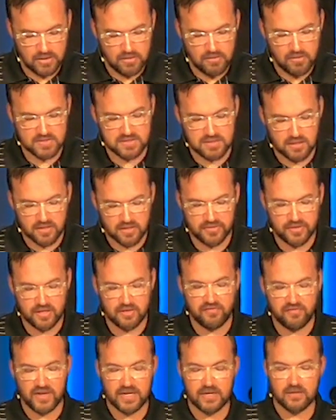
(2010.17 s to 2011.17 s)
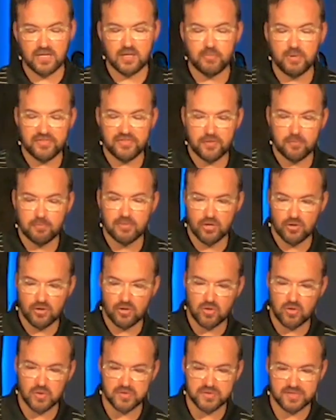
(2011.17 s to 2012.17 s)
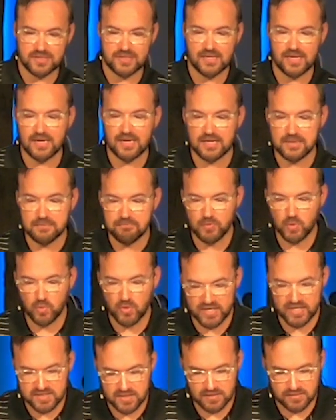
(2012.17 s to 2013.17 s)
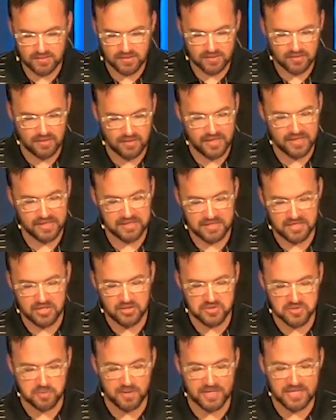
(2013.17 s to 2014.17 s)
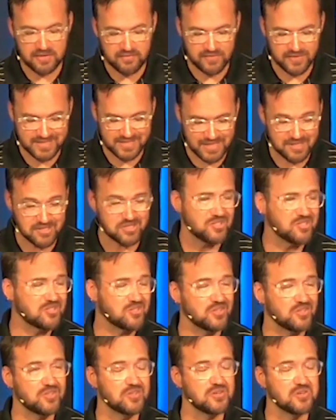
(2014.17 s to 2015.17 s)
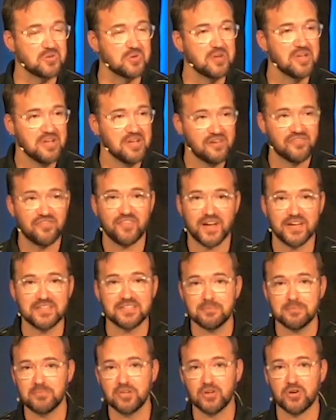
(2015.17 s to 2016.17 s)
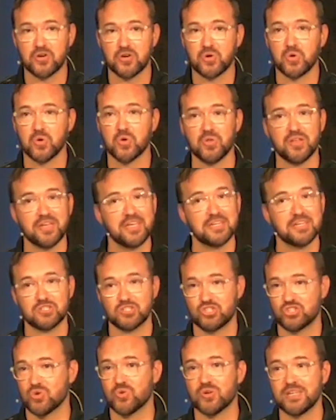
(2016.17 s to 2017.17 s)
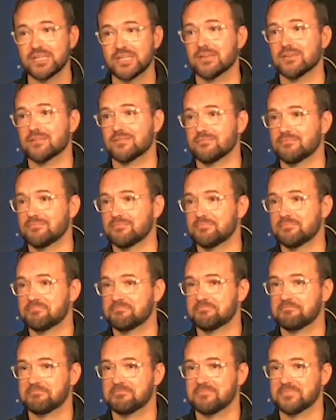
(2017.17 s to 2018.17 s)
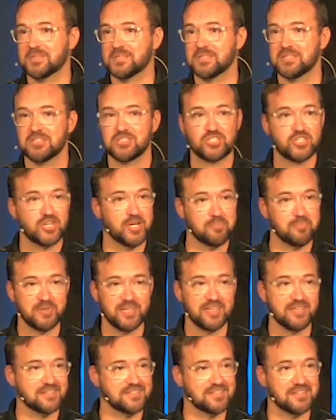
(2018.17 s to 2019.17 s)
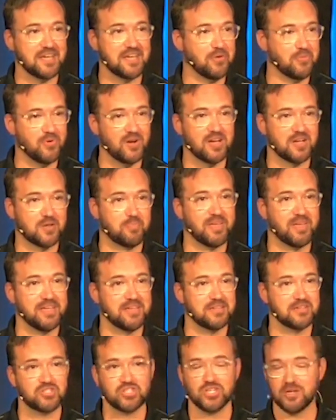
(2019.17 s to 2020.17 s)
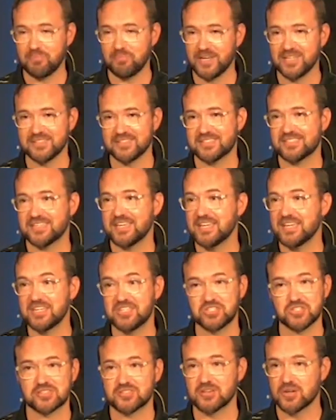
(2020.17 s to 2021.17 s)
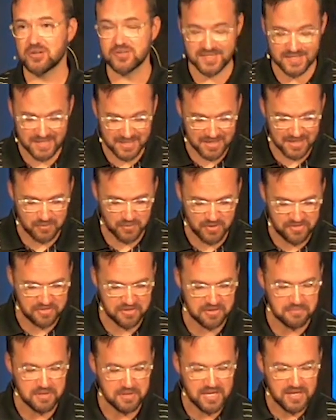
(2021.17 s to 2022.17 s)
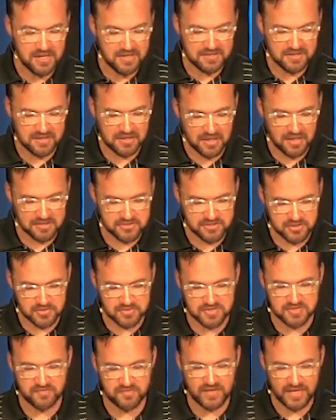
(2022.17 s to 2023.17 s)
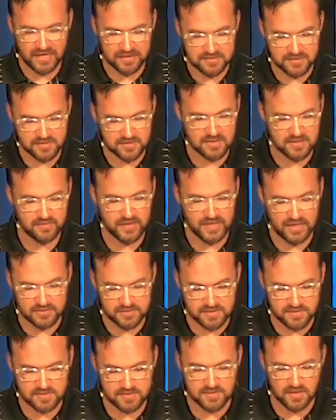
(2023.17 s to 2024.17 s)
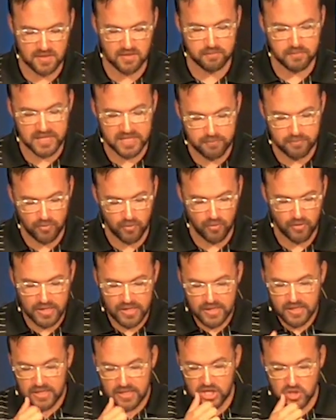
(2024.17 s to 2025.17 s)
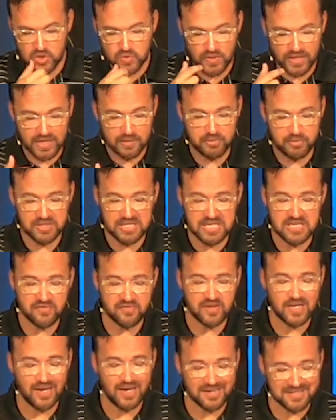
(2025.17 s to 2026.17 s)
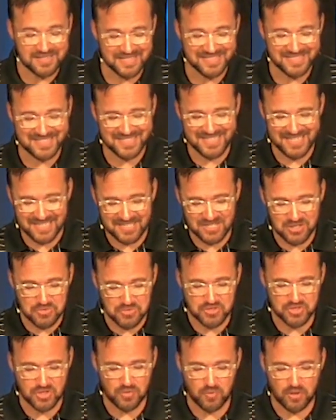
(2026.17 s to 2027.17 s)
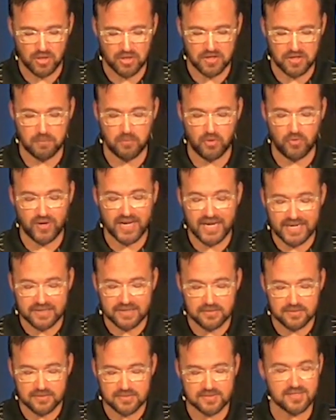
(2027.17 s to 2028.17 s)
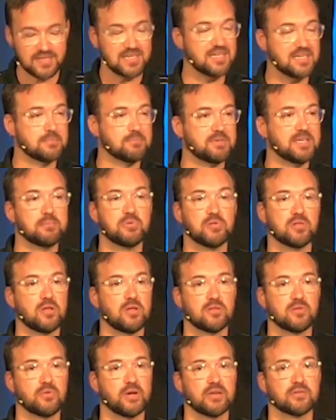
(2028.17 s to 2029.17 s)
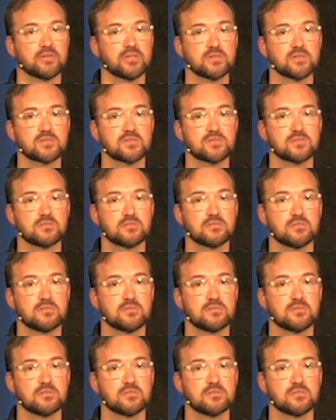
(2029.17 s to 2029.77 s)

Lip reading: Let's talk then finally about the miracle today. What does it look like? Here's my invitation to you. Find a miracle and join in. Jump into that rock band, jump on stage and start singing with them to concerts of thousands and thousands of people. Here's what I believe: God continues to work miraculously in people all around us.